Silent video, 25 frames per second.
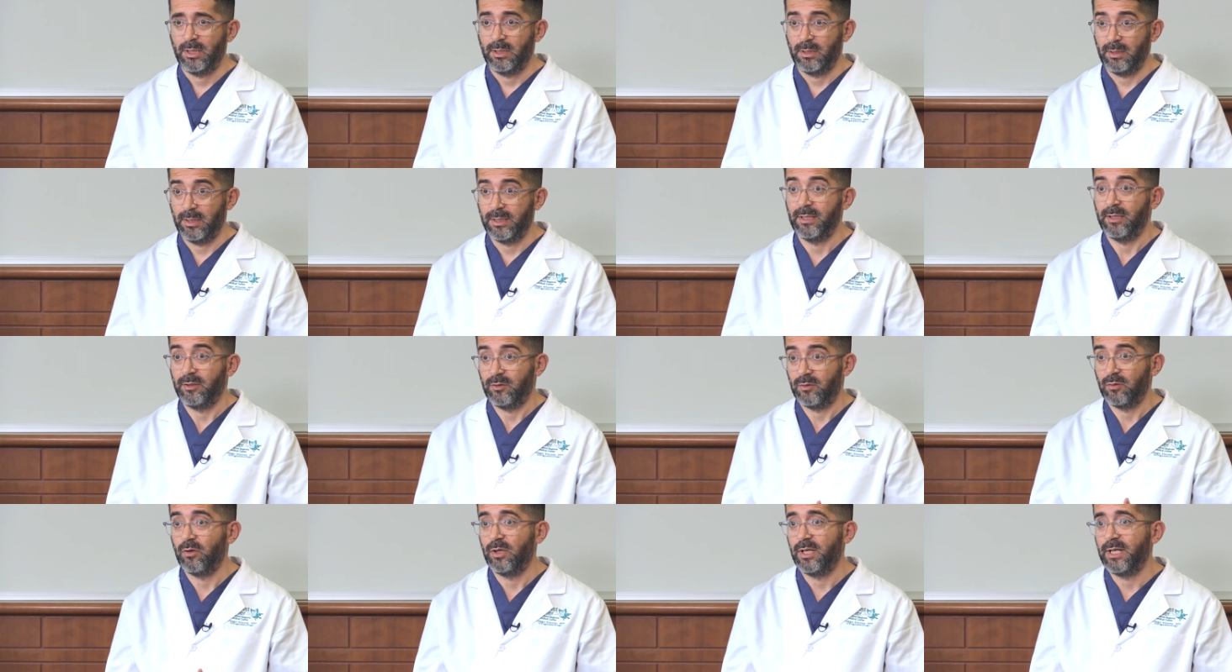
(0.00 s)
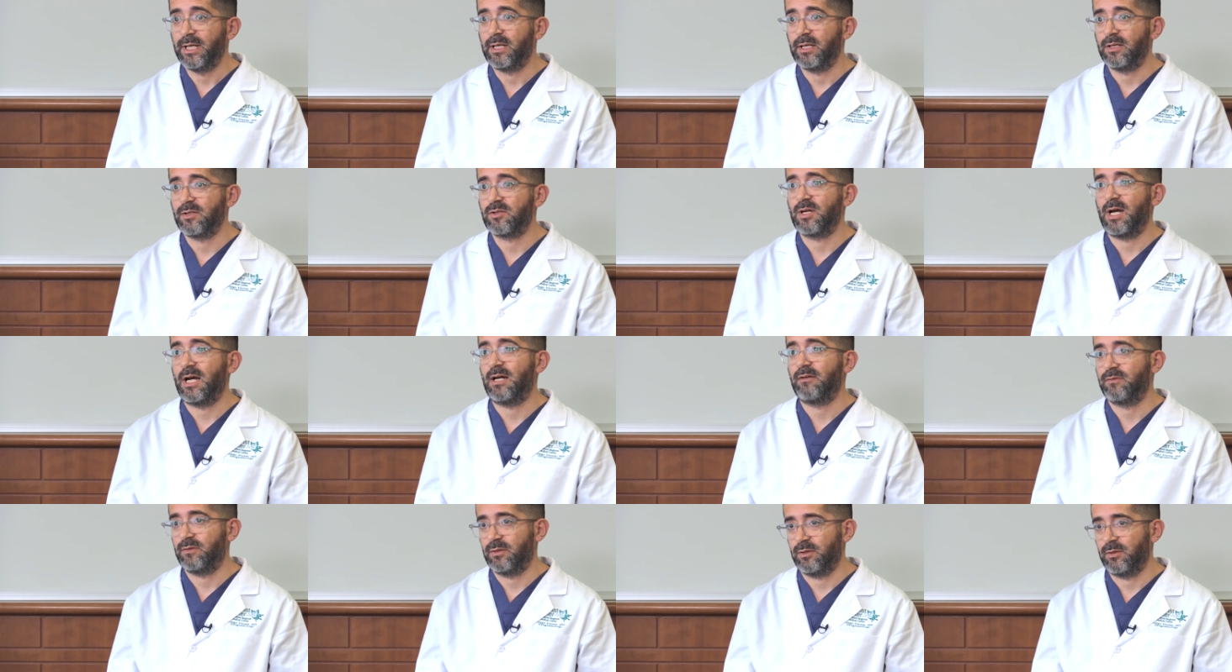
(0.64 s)
leading to leakage
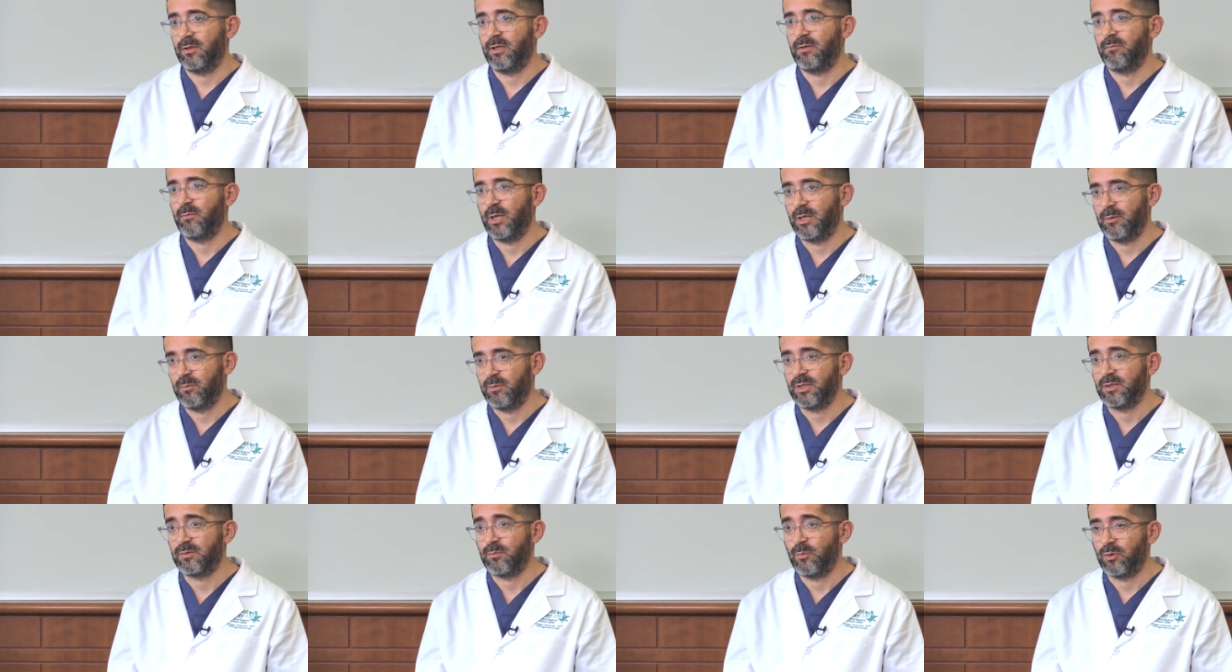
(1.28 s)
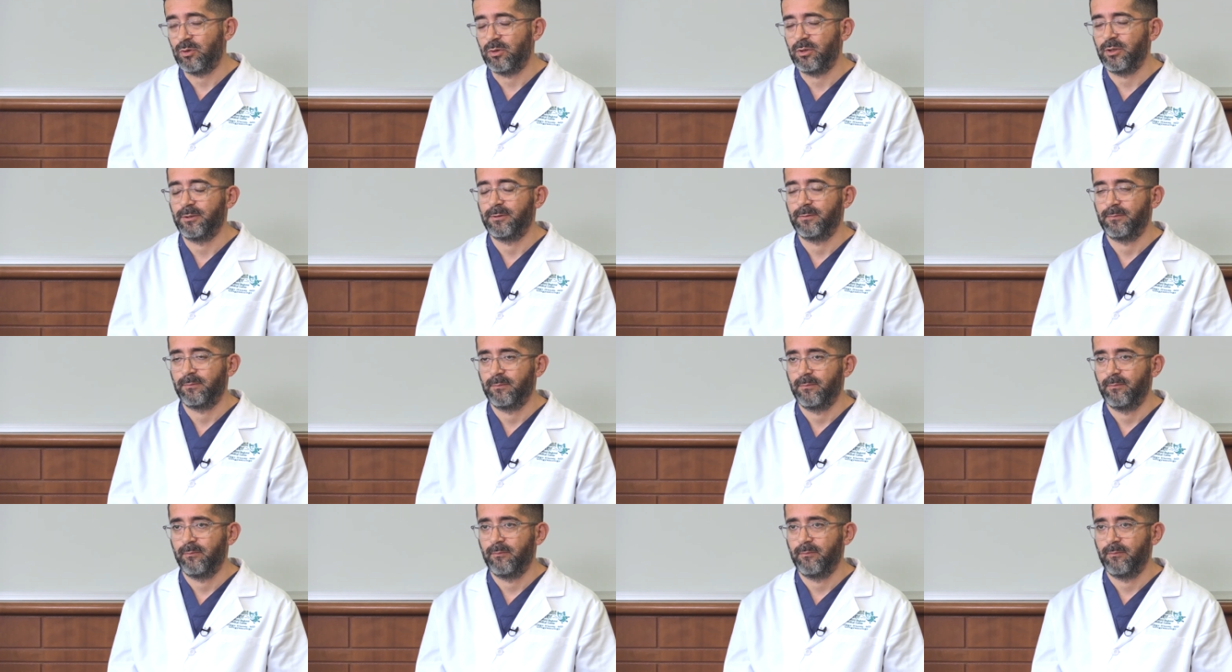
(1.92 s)
after the baby is born.